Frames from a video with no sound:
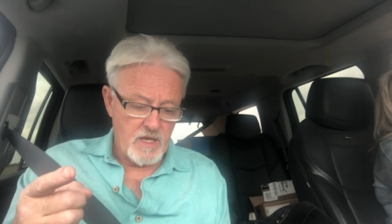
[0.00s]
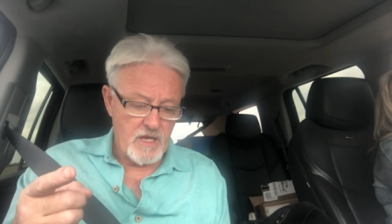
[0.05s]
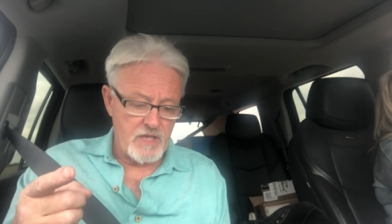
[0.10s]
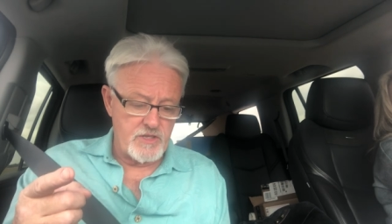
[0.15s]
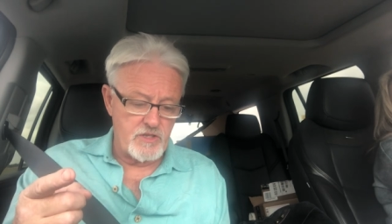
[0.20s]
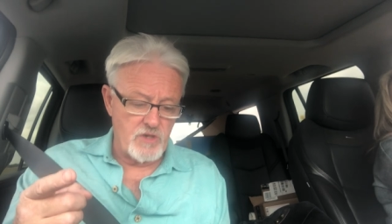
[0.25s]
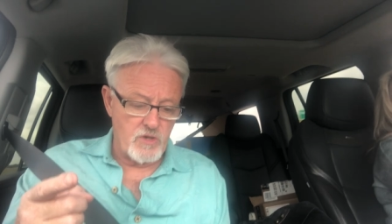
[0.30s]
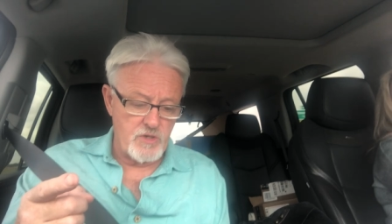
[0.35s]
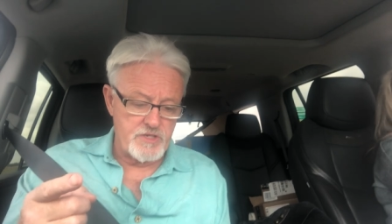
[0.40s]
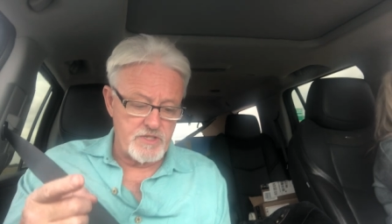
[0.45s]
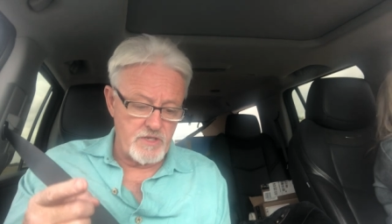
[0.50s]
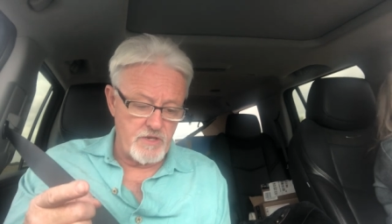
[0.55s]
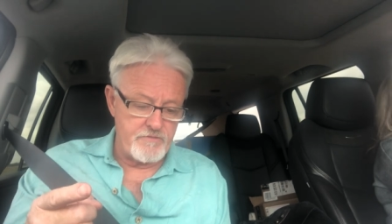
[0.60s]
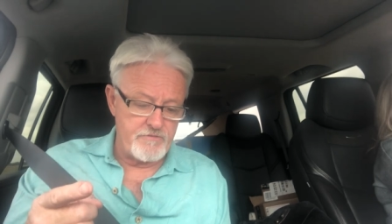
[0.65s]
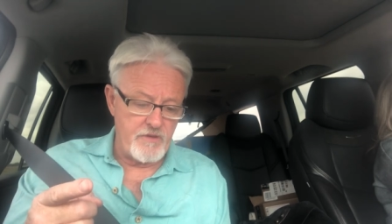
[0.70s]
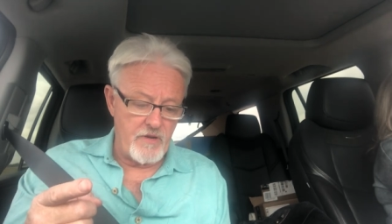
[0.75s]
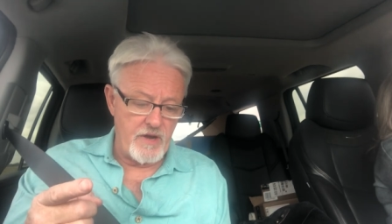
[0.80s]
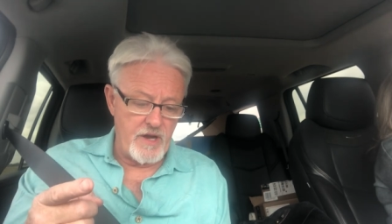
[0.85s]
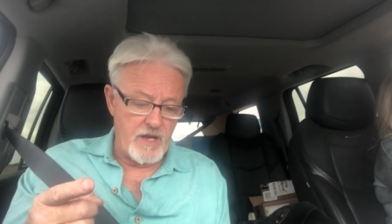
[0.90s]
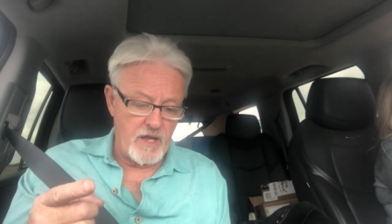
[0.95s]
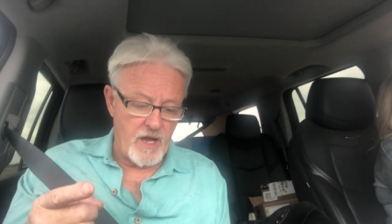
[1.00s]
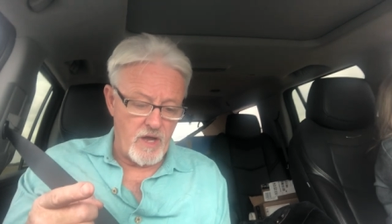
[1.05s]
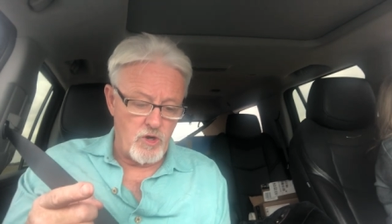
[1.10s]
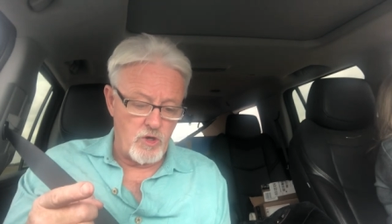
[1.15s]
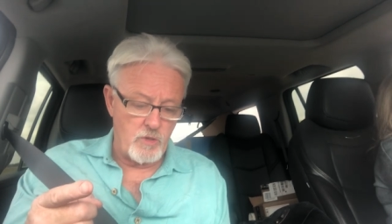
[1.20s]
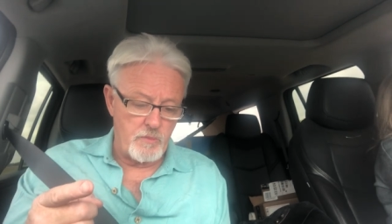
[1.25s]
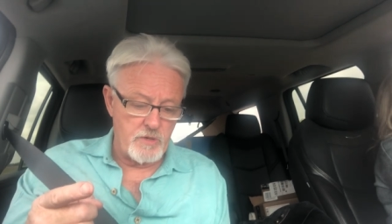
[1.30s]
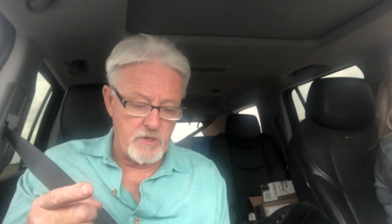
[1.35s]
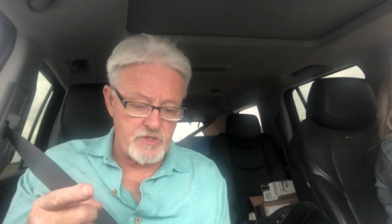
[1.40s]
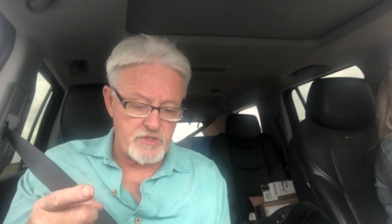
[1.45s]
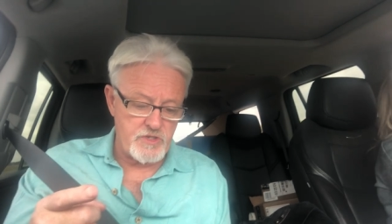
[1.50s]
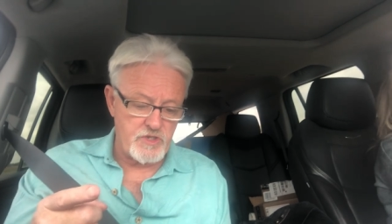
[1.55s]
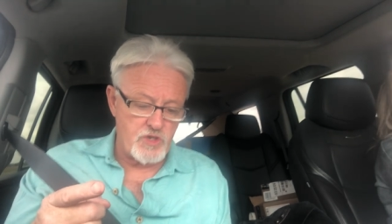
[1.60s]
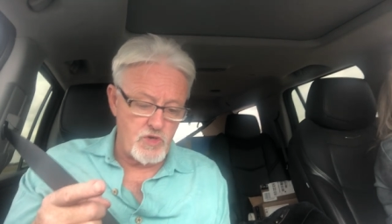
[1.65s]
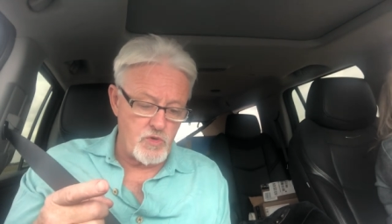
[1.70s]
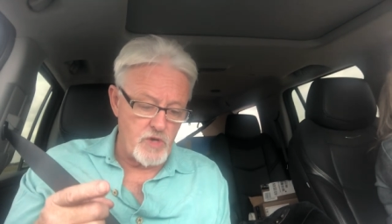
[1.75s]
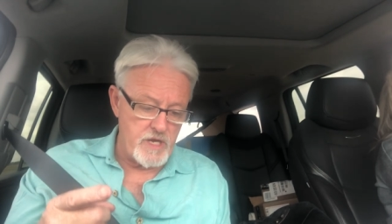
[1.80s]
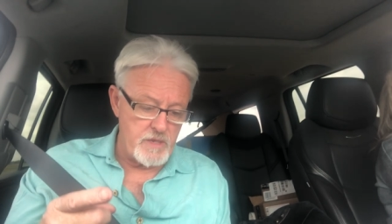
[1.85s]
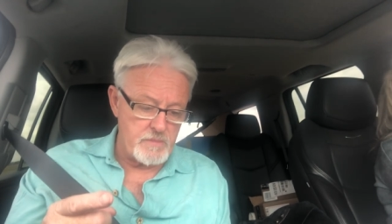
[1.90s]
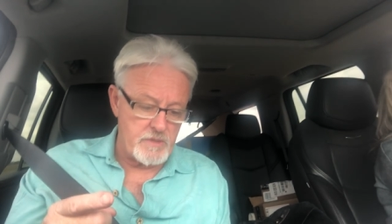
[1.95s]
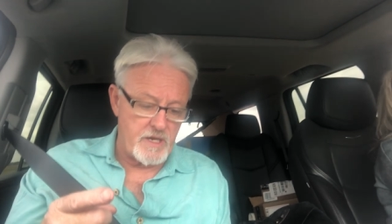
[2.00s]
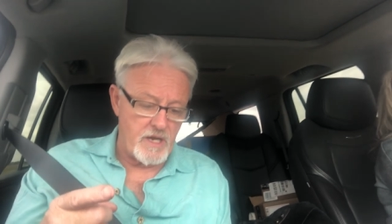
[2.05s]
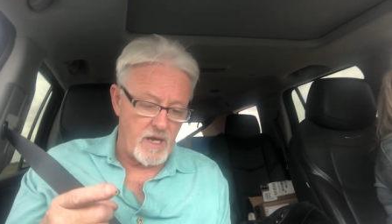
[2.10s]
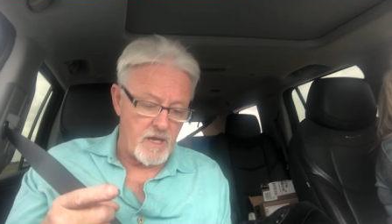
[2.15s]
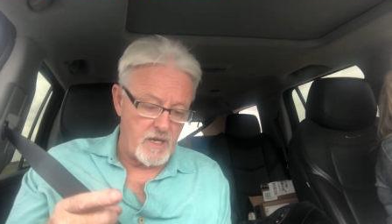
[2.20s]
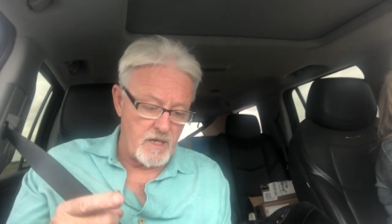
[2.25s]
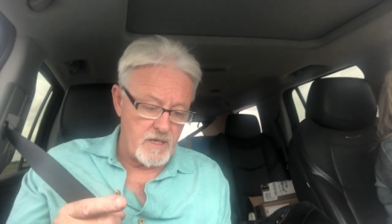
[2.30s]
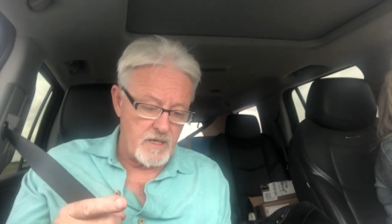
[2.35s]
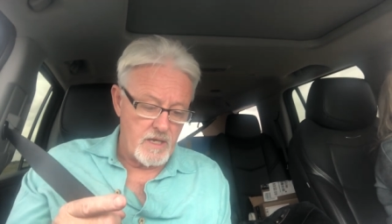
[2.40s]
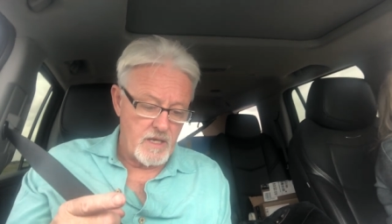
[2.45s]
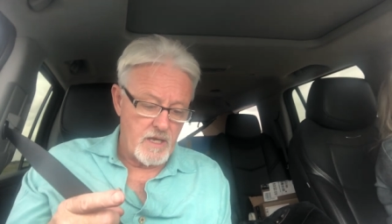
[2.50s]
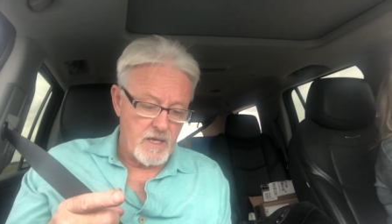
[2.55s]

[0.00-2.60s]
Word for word: And dogs that are very light, almost cream color,